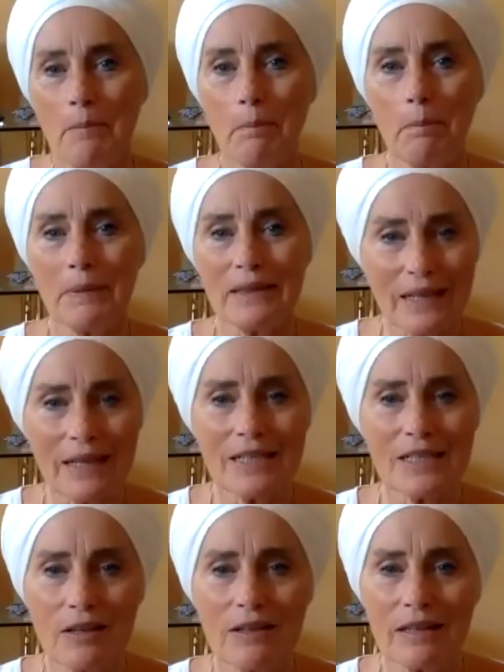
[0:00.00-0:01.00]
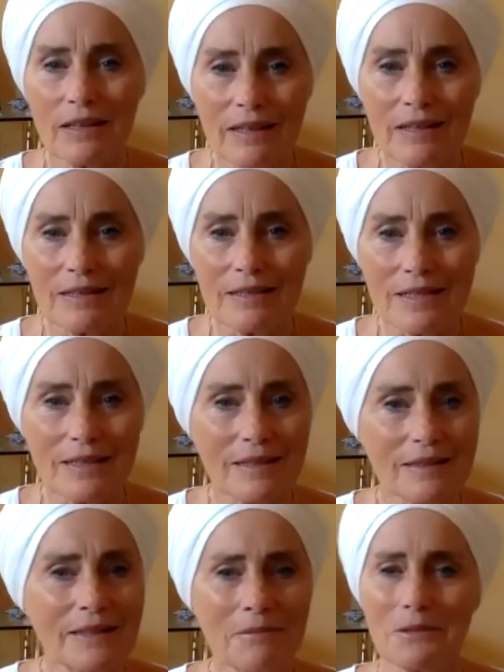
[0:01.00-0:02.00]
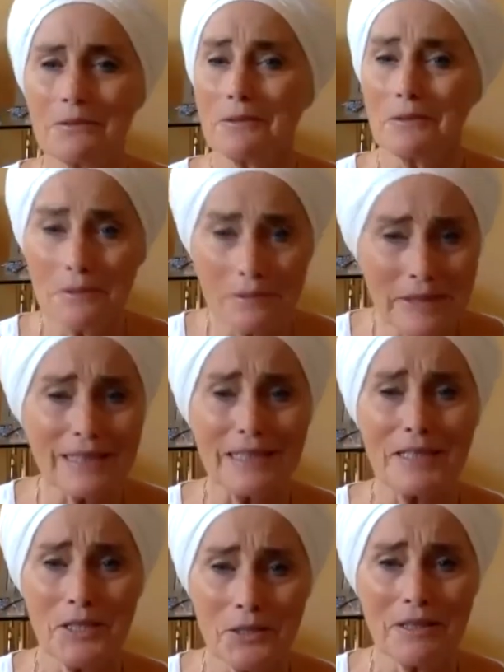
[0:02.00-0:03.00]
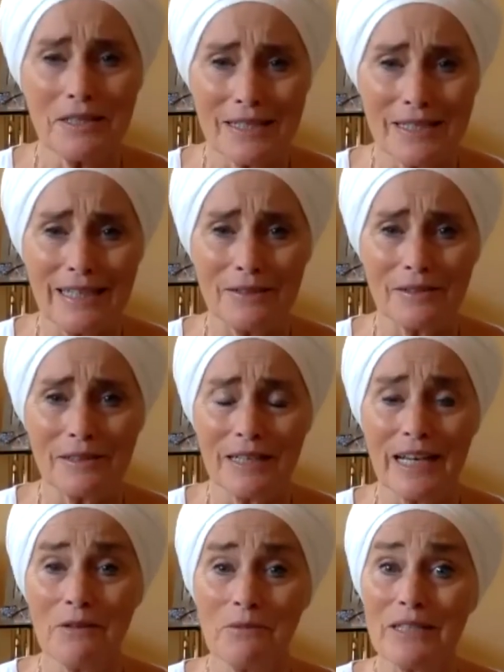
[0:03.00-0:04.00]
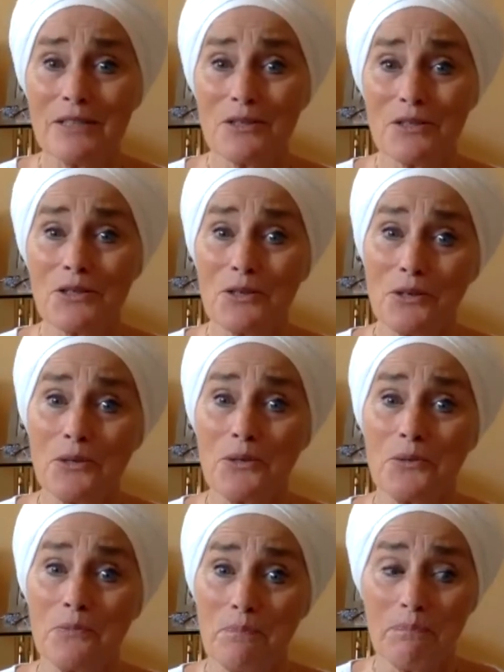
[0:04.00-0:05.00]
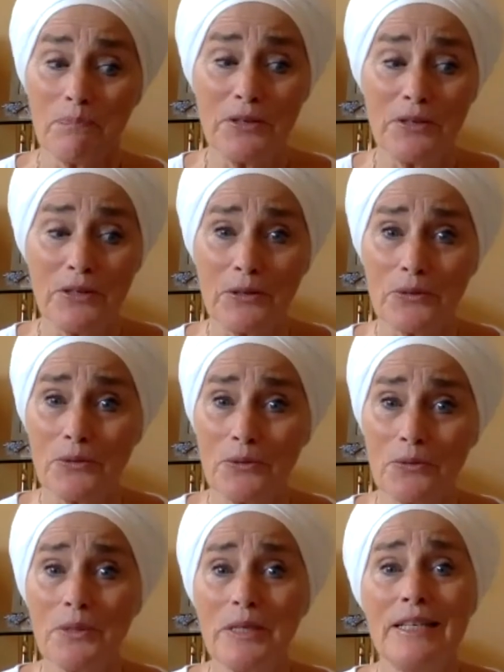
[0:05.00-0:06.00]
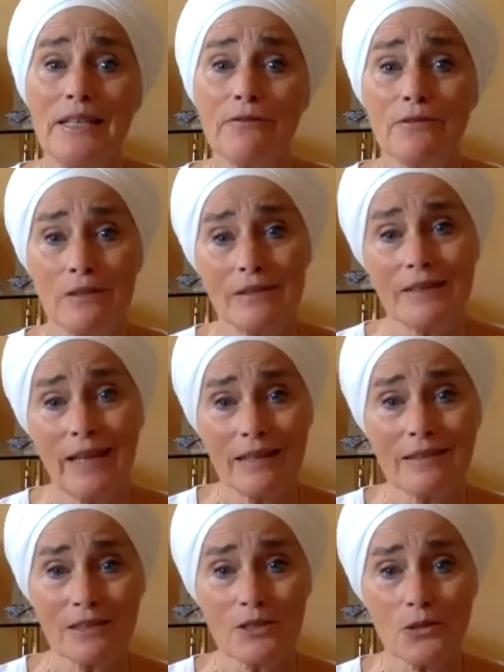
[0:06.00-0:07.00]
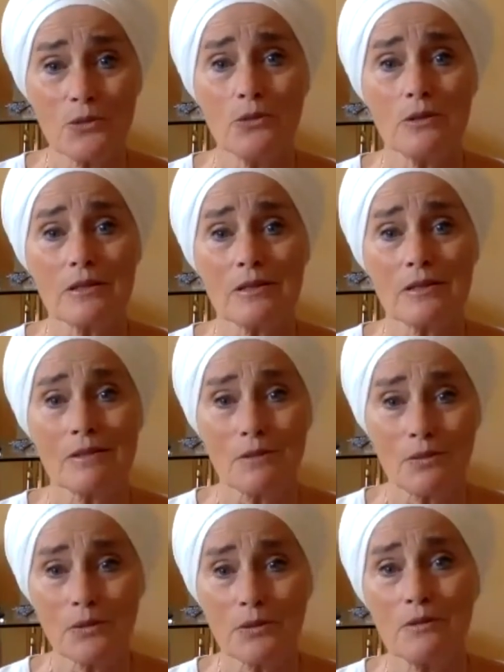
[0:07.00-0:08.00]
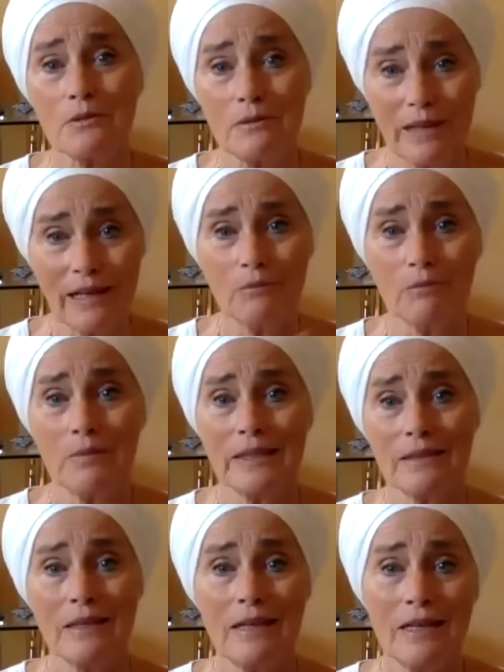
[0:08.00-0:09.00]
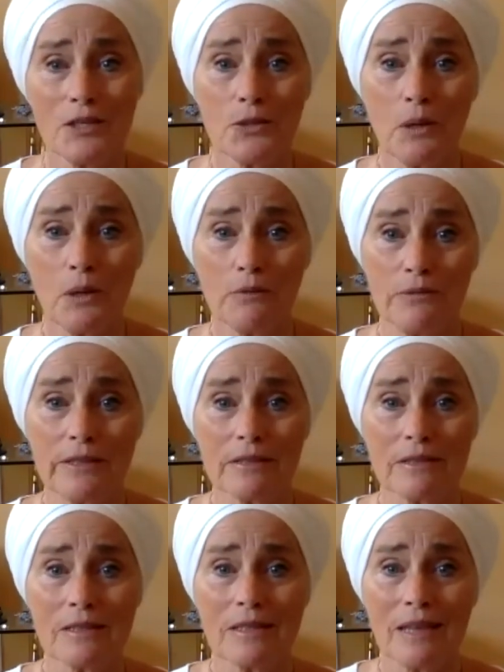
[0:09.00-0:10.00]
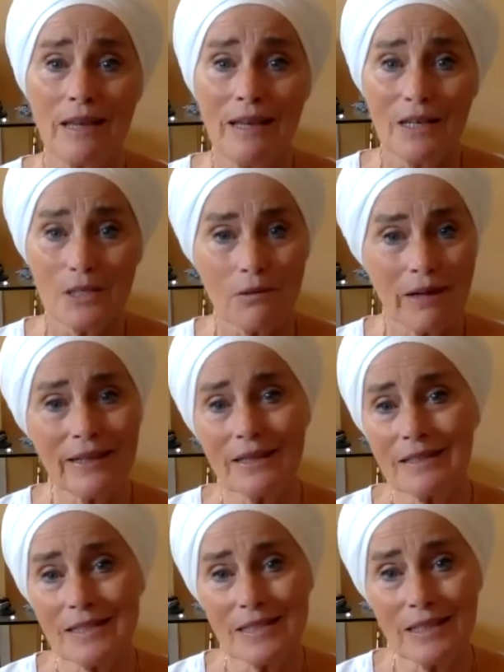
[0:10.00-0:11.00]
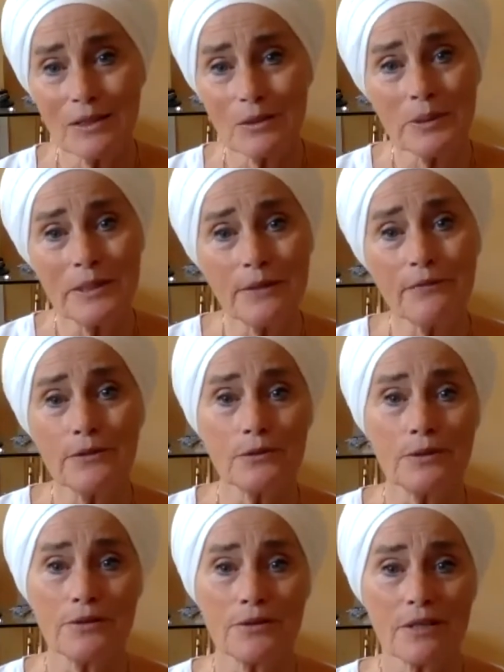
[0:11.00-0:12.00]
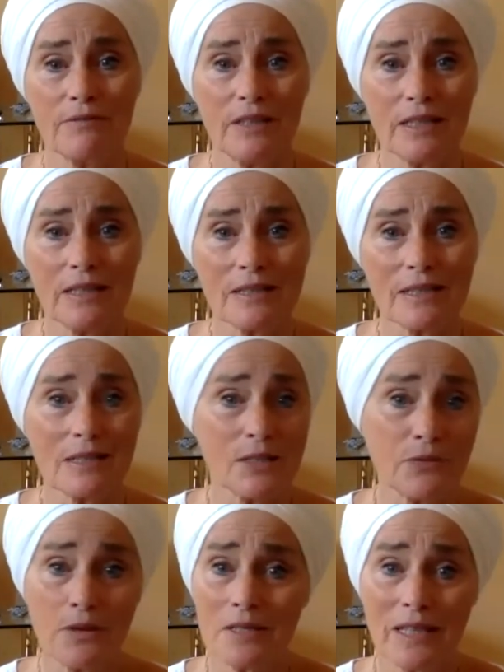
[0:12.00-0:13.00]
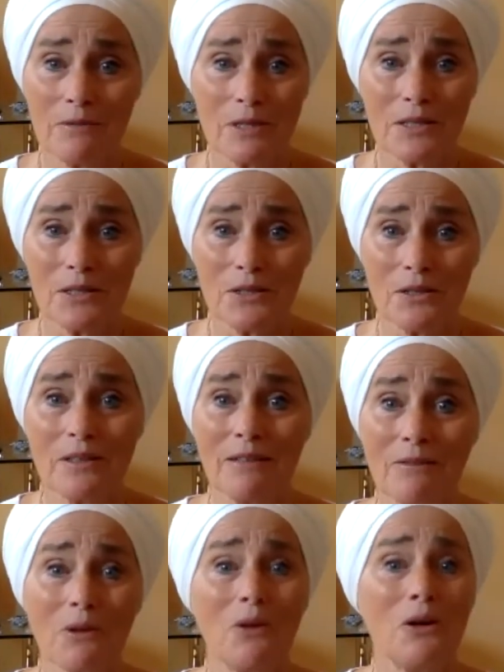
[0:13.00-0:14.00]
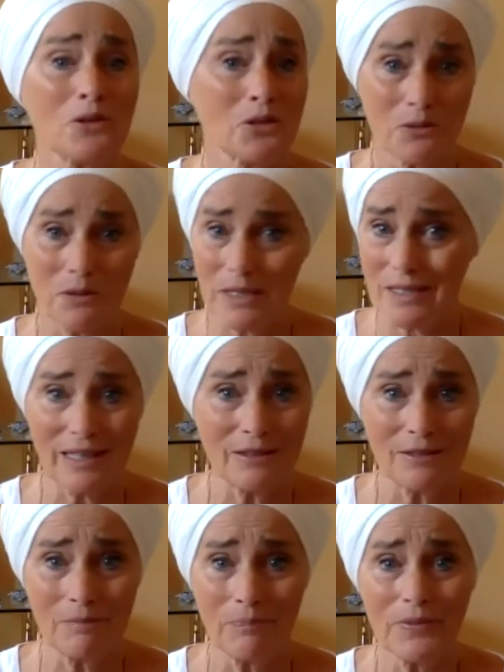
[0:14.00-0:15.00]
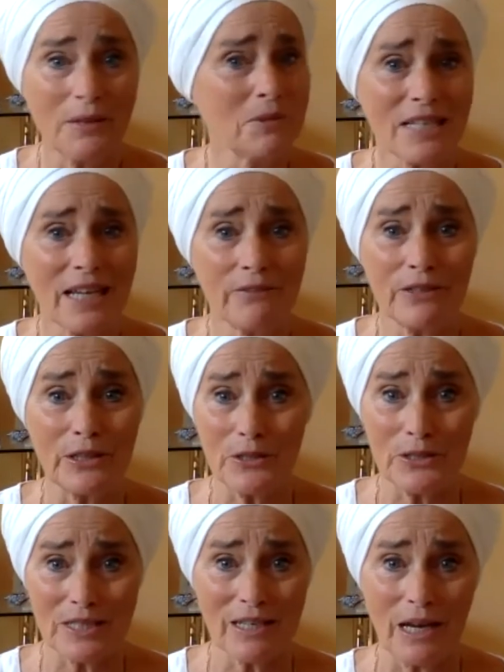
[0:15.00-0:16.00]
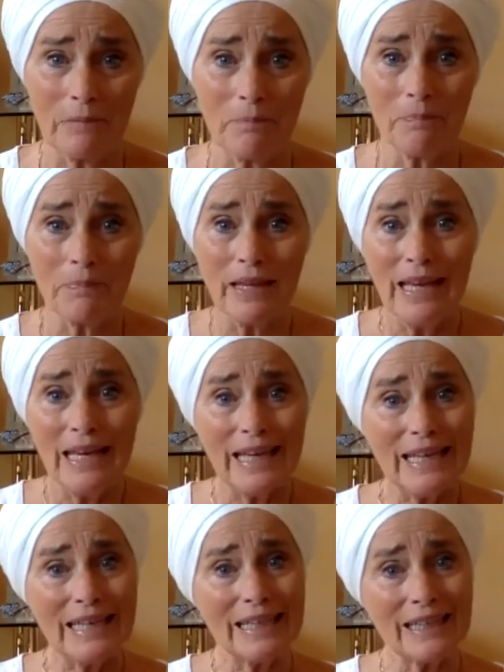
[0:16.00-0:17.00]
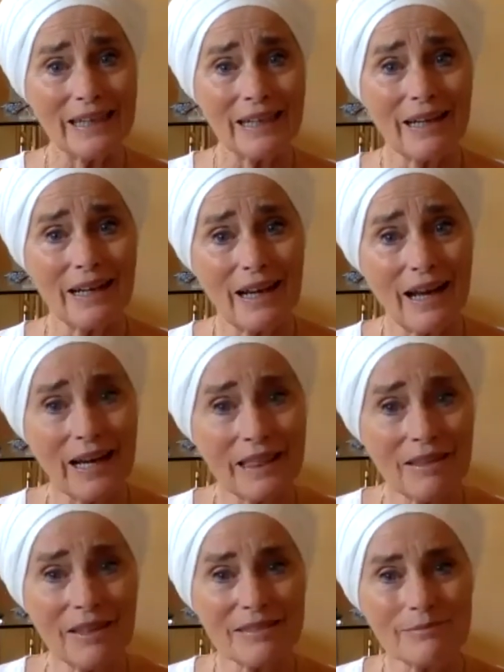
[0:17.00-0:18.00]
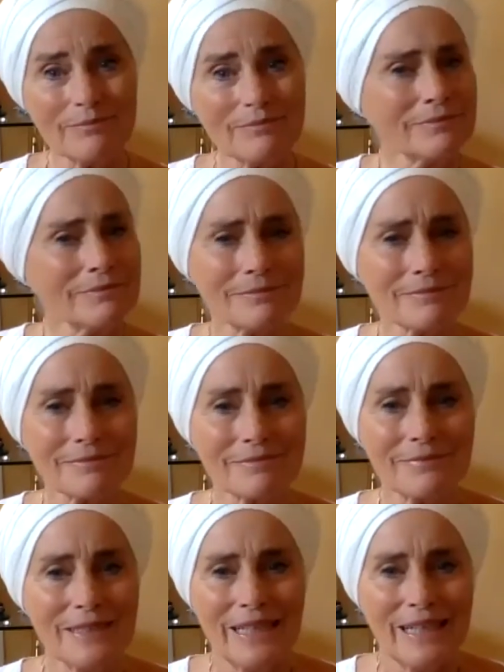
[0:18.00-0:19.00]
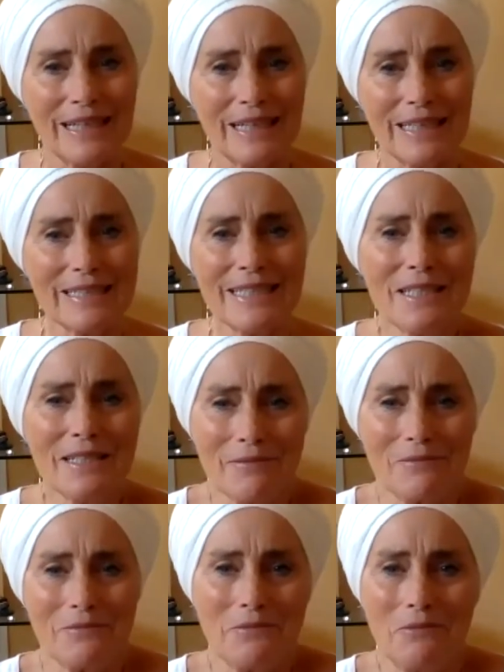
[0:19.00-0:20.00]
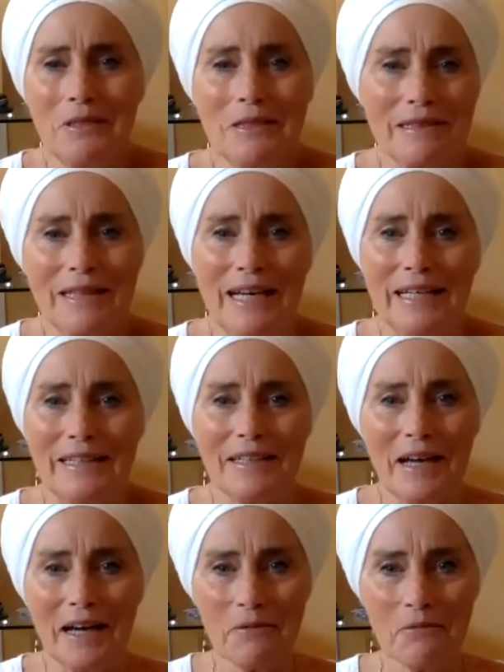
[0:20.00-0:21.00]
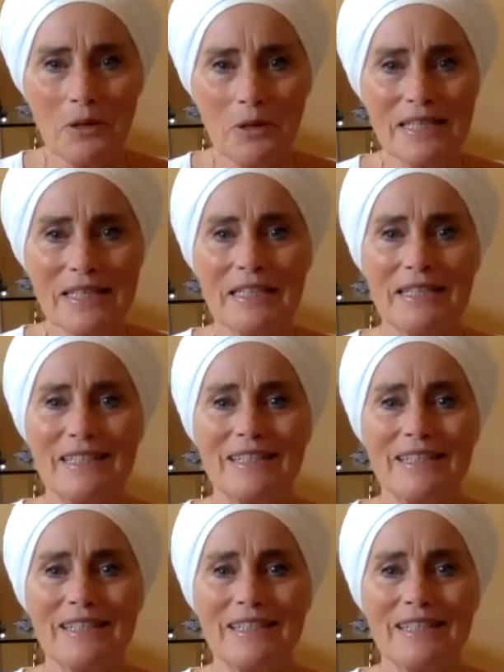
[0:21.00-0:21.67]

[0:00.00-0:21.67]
But then I saw the nuns, they were really stressed out. And I went to, 3 different Catholic schools throughout my 12 years. So I got to see 3 different orders of nuns. And as far as I was concerned, they were all stressed out. They weren't having a good time. And I thought, I didn't want that. I wanted,